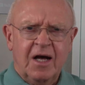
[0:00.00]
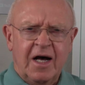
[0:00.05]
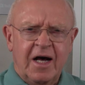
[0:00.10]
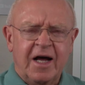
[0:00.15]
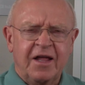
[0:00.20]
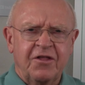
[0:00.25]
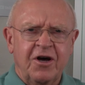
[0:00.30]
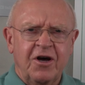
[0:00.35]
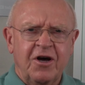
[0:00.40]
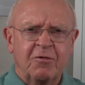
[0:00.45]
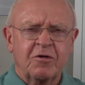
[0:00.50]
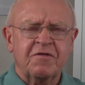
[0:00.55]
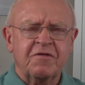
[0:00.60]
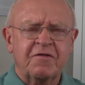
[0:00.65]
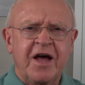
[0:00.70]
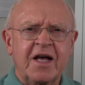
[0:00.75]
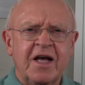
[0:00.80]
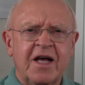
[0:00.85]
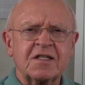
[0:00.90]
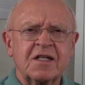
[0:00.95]
I thought were
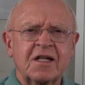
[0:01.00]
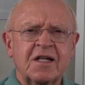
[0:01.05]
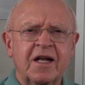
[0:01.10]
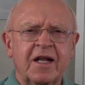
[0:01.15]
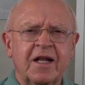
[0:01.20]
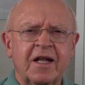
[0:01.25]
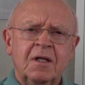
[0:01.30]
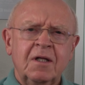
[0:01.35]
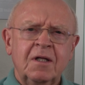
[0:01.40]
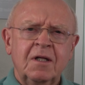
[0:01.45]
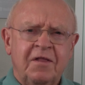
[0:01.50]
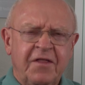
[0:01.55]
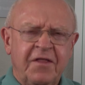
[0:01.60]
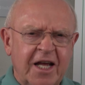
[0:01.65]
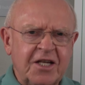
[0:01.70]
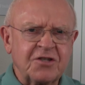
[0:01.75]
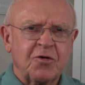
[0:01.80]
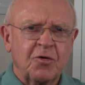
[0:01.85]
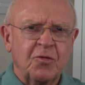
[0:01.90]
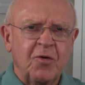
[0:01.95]
fascinating.
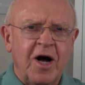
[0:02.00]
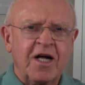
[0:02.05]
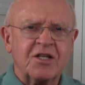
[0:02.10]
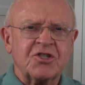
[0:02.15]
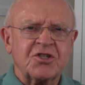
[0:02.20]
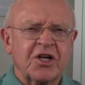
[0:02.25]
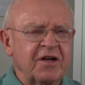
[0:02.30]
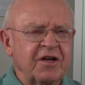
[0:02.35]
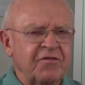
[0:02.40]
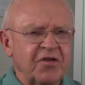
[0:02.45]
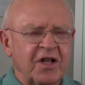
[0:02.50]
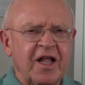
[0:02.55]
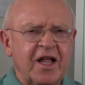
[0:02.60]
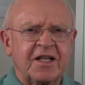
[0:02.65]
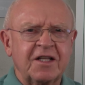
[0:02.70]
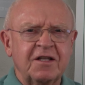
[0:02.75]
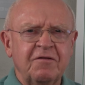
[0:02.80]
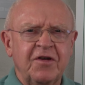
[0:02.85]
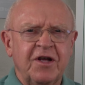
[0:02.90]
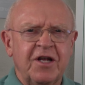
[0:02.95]
Thanks for watching. If you
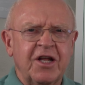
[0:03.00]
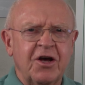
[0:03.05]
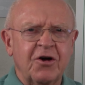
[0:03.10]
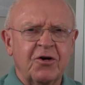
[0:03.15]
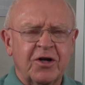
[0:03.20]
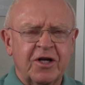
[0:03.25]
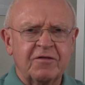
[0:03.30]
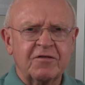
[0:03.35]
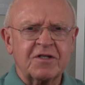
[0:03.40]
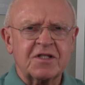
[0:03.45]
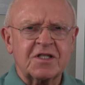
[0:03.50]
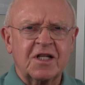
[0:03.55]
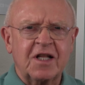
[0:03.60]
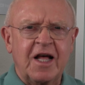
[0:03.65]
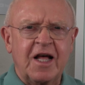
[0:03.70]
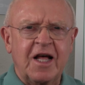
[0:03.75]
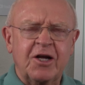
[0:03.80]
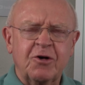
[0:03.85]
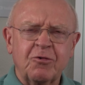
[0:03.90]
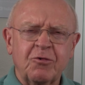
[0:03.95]
liked the video, give us a
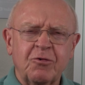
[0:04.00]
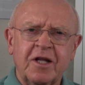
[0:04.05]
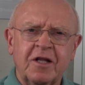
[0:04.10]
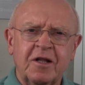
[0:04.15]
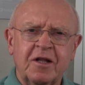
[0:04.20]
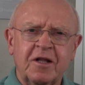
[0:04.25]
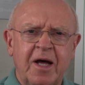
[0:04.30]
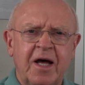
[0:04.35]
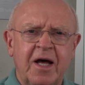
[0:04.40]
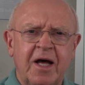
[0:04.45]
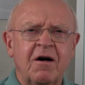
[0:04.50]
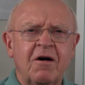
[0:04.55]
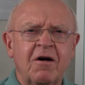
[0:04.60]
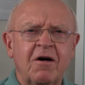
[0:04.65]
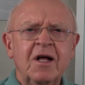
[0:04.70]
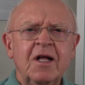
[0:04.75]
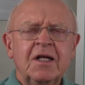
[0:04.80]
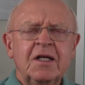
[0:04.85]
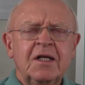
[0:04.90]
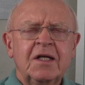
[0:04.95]
like, ring the
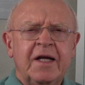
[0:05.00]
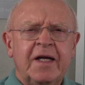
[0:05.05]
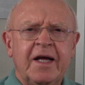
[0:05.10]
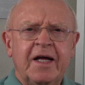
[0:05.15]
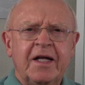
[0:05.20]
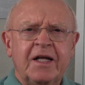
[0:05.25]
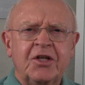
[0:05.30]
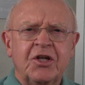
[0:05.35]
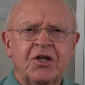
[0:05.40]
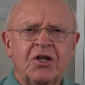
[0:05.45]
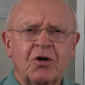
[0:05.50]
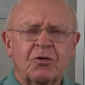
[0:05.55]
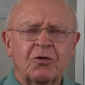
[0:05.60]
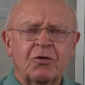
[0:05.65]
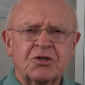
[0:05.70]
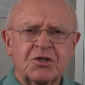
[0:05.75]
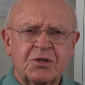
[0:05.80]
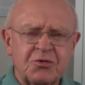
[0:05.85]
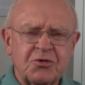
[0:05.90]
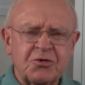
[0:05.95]
bell, and you know,
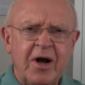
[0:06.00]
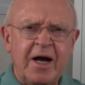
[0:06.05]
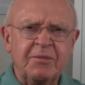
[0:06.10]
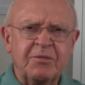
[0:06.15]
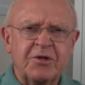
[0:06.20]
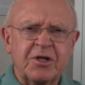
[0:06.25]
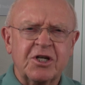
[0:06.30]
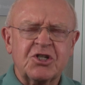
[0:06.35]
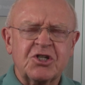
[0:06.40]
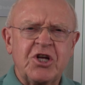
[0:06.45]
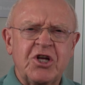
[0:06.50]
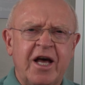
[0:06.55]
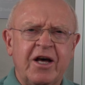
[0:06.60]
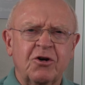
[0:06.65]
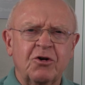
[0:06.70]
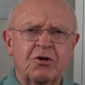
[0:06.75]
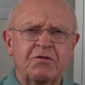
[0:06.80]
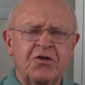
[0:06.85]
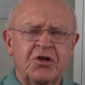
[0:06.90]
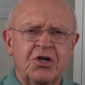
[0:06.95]
subscribe to the
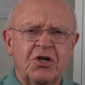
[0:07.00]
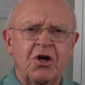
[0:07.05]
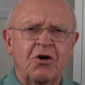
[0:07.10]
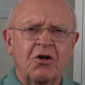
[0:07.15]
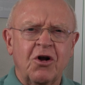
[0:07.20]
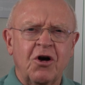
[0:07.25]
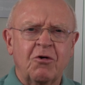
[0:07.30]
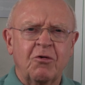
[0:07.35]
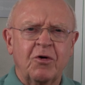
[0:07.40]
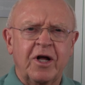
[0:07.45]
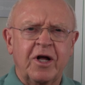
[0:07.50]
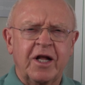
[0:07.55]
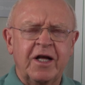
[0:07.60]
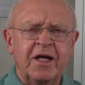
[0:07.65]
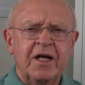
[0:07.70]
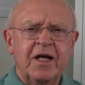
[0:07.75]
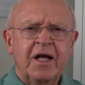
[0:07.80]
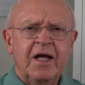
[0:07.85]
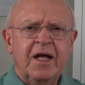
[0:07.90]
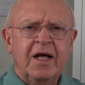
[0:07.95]
channel if you don't
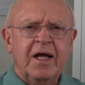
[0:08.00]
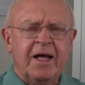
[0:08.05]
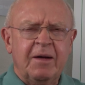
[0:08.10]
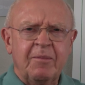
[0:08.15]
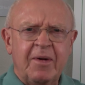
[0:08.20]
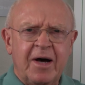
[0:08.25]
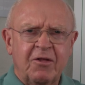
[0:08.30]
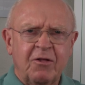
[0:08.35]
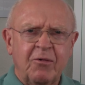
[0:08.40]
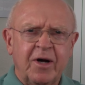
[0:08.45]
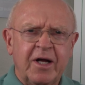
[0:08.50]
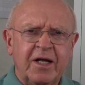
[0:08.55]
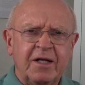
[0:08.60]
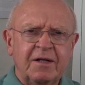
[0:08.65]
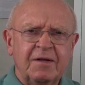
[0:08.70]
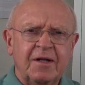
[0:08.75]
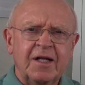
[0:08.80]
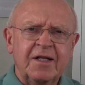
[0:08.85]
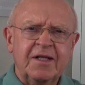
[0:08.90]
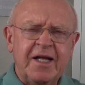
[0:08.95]
already. And by the
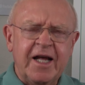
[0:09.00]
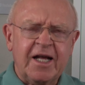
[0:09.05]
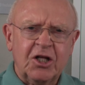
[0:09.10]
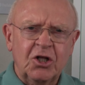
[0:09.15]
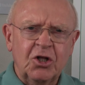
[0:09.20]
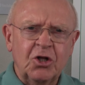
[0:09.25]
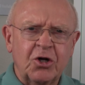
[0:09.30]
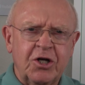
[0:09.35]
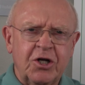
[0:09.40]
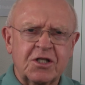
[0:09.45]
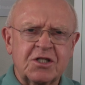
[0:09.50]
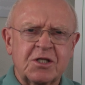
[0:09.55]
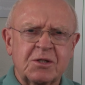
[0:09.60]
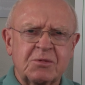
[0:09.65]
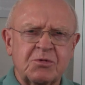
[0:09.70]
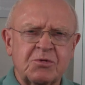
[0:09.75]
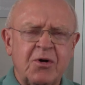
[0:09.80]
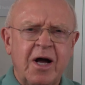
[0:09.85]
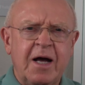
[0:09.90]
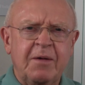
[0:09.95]
way, take a look at
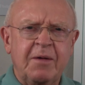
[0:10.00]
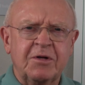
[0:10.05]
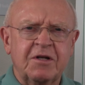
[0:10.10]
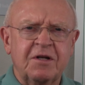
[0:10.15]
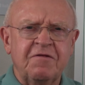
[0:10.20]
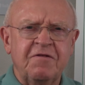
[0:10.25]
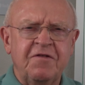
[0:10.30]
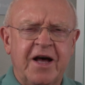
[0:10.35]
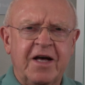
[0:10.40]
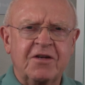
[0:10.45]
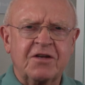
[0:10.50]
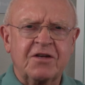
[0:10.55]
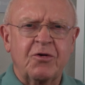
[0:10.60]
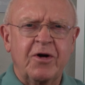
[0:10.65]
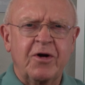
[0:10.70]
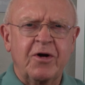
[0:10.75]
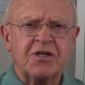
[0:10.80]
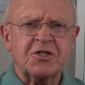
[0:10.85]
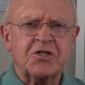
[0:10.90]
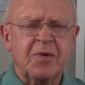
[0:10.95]
subscribing to
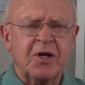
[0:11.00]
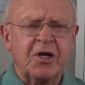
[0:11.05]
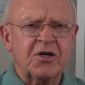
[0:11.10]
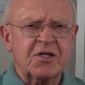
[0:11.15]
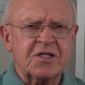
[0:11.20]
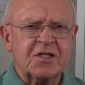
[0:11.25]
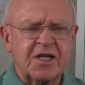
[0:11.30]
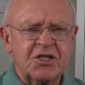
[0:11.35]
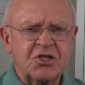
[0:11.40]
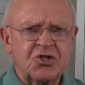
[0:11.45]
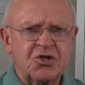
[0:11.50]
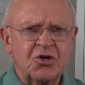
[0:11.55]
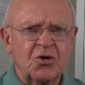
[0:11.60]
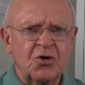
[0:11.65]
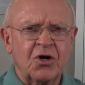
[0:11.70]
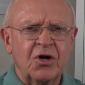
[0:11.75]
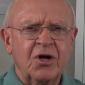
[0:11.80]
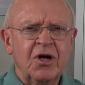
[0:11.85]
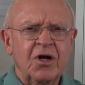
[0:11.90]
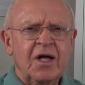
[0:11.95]
FastGraphs because they
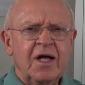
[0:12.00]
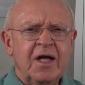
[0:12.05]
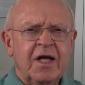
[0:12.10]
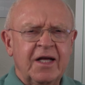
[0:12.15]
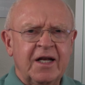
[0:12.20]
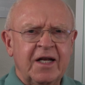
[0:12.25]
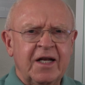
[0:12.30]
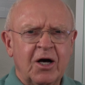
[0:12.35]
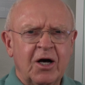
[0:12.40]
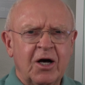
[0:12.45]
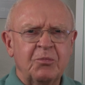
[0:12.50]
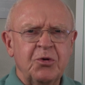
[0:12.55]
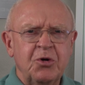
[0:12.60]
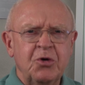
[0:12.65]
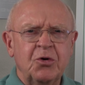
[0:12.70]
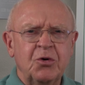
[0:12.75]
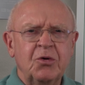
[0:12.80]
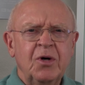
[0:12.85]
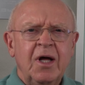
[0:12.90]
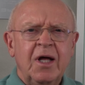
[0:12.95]
sure can help
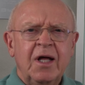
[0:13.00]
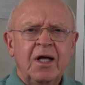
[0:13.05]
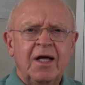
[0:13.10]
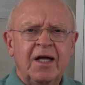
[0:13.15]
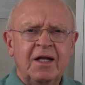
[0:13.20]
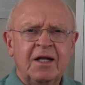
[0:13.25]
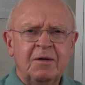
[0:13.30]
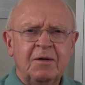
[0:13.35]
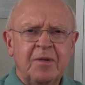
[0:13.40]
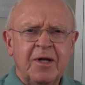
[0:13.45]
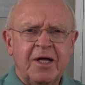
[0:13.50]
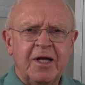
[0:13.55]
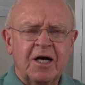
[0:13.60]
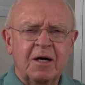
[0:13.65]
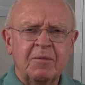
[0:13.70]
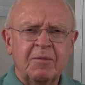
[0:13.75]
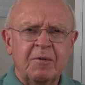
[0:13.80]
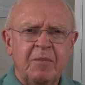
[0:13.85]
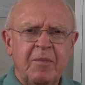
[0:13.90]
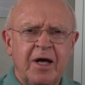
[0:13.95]
you and
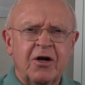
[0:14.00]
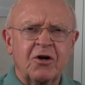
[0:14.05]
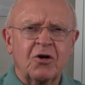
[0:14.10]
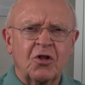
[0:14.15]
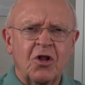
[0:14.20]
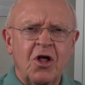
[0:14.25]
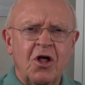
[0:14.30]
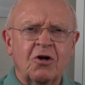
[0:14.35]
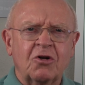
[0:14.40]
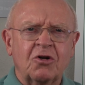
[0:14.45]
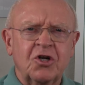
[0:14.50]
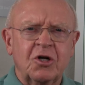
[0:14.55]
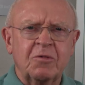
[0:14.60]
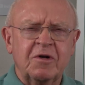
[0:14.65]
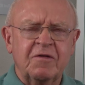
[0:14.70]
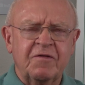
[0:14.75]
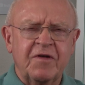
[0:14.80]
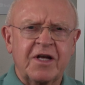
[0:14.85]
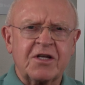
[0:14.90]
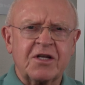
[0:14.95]
become a better long-term
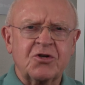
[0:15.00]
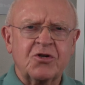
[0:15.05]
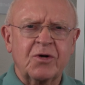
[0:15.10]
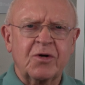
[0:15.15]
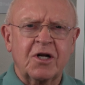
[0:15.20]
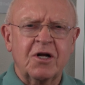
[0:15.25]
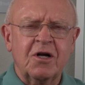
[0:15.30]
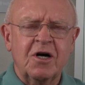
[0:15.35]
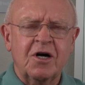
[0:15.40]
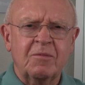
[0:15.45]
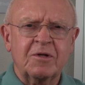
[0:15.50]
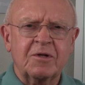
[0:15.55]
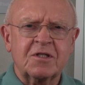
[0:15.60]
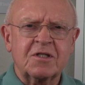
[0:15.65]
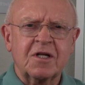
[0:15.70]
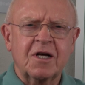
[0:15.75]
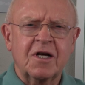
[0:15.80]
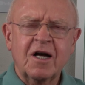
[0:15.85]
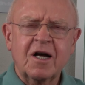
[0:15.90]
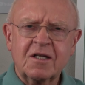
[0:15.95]
investor in common
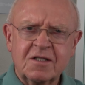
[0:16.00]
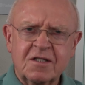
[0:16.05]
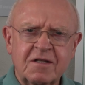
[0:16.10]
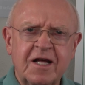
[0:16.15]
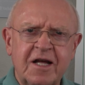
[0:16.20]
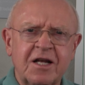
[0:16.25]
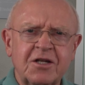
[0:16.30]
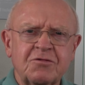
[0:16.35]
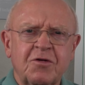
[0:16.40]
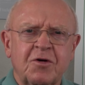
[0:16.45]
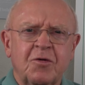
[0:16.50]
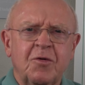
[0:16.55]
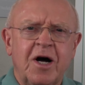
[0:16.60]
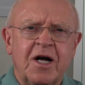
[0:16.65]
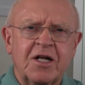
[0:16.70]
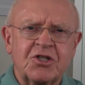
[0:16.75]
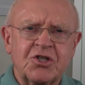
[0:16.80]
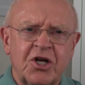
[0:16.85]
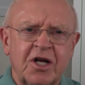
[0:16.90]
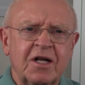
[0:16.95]
stocks. Thanks for
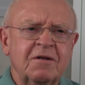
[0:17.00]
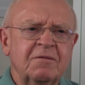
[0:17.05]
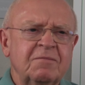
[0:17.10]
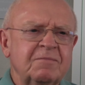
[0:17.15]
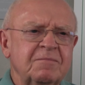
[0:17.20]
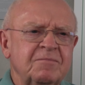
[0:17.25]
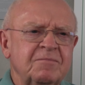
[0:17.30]
watching.